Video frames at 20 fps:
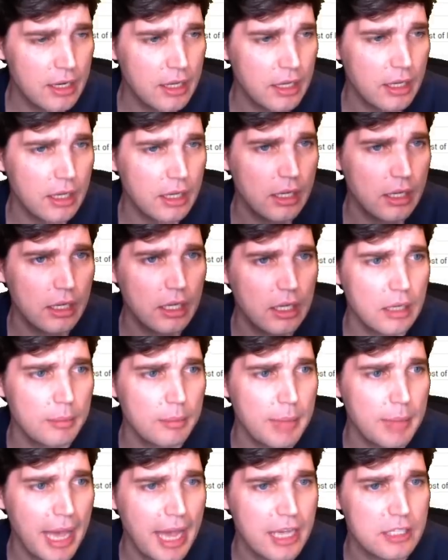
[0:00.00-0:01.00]
uh,
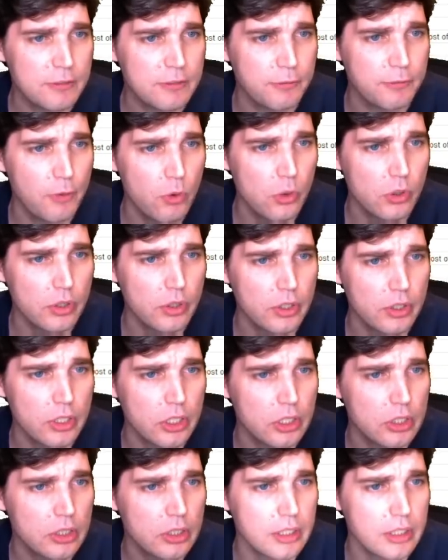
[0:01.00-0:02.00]
um, as
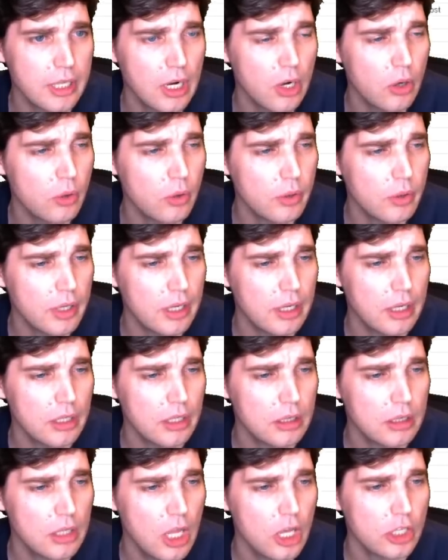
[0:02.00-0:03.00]
for you know a, a
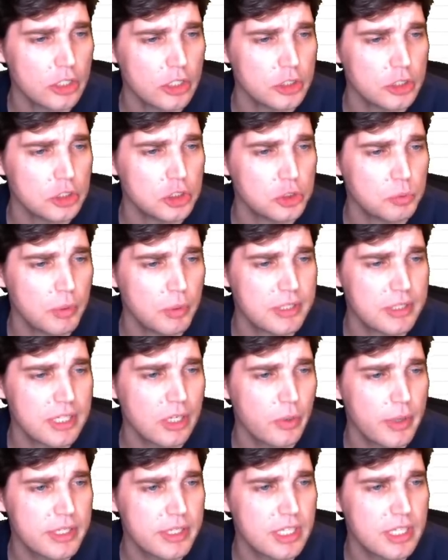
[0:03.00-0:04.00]
large, what's it
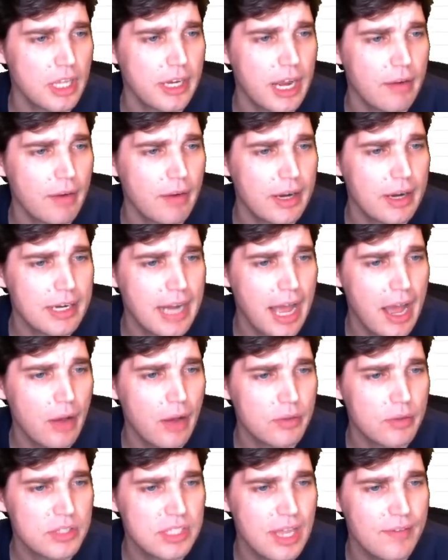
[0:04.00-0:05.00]
quick selling at right
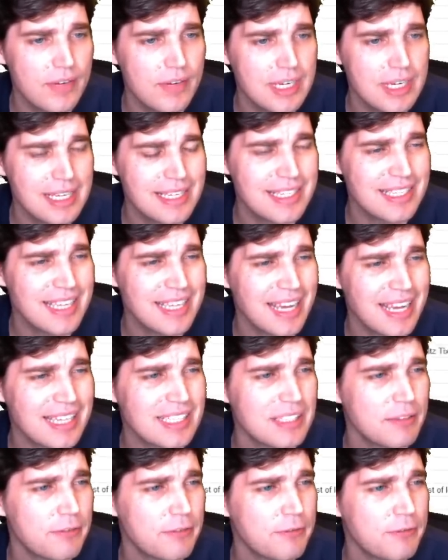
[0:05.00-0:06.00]
now?
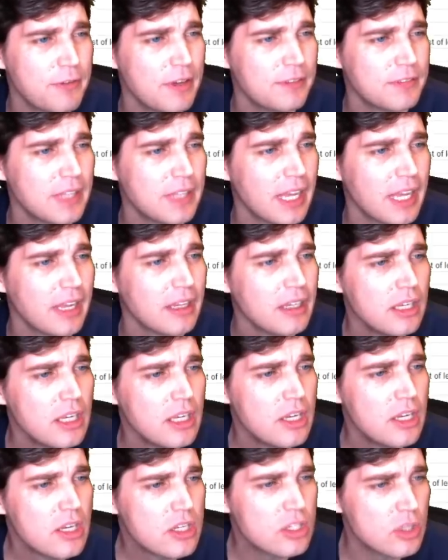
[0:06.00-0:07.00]
76.50.
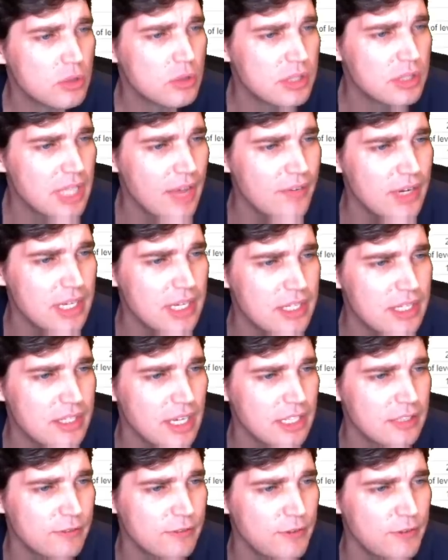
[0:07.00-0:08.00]
So
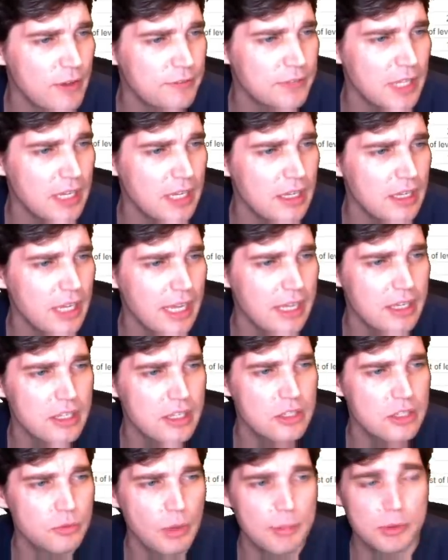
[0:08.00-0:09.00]
76.50
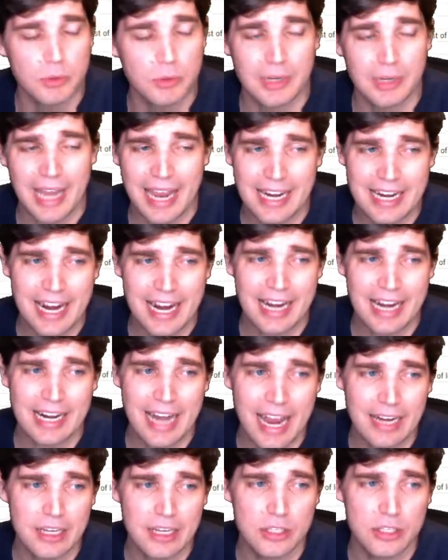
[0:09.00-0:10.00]
is right between 89 and
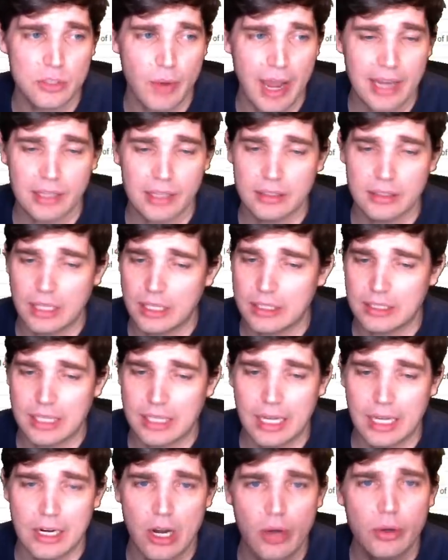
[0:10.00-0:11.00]
90. So I, I,
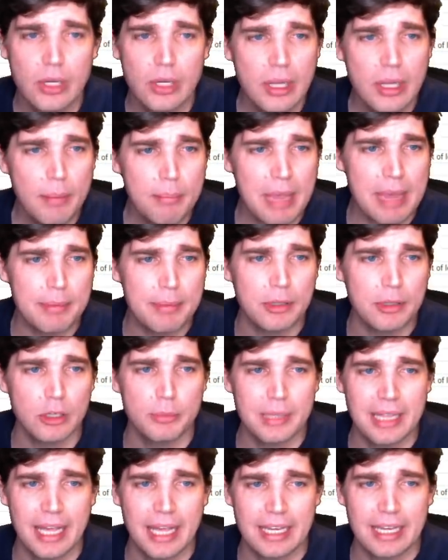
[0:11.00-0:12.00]
I don't know. Maybe it'll
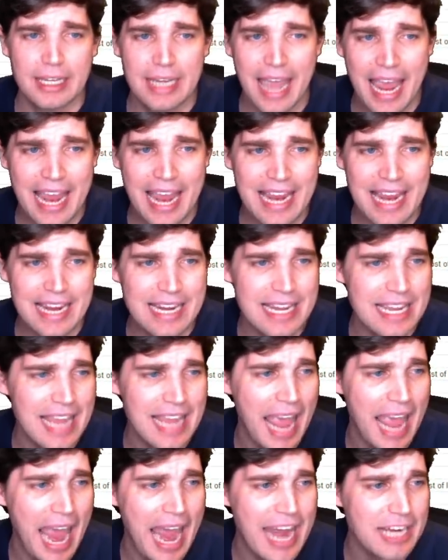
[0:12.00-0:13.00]
be like an
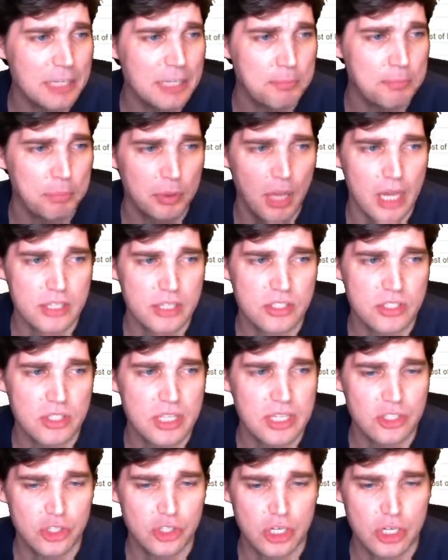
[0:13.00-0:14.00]
88 plus
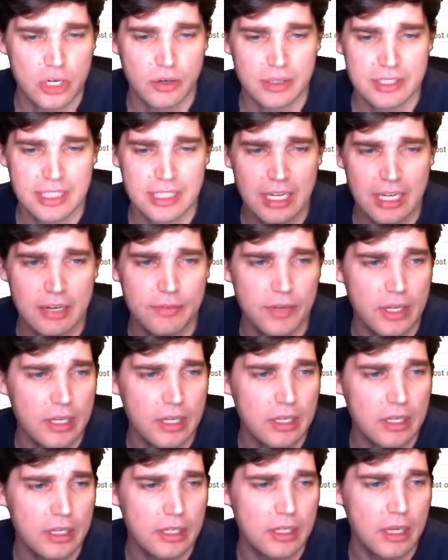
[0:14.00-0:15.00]
this year instead of
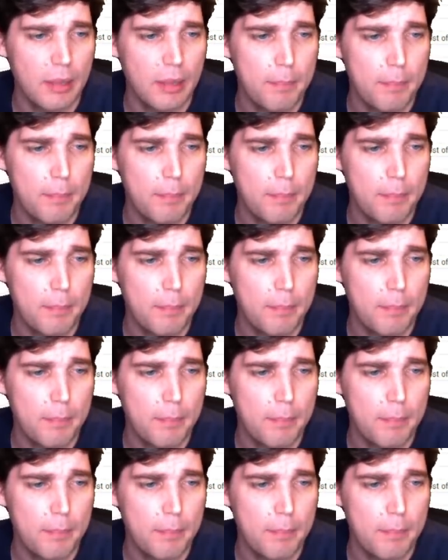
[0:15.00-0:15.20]
a, a, a